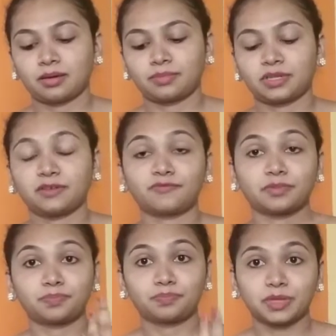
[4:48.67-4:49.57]
But if
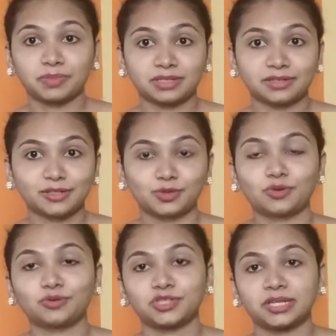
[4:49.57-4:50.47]
the girls who
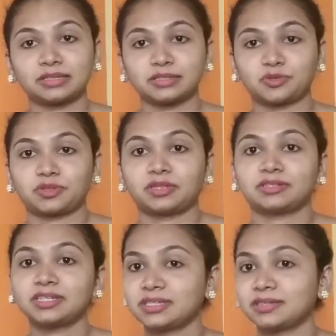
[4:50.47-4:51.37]
are going to share this with their
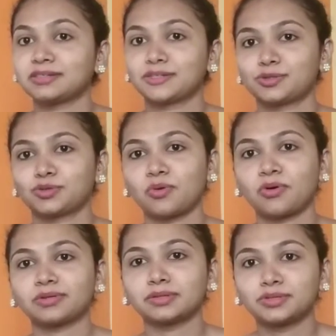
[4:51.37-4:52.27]
sisters and so
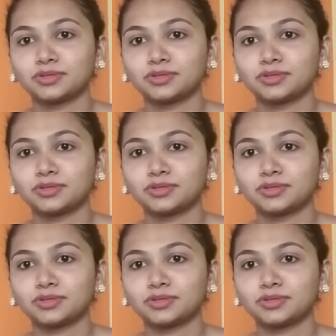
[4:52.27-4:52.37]
on,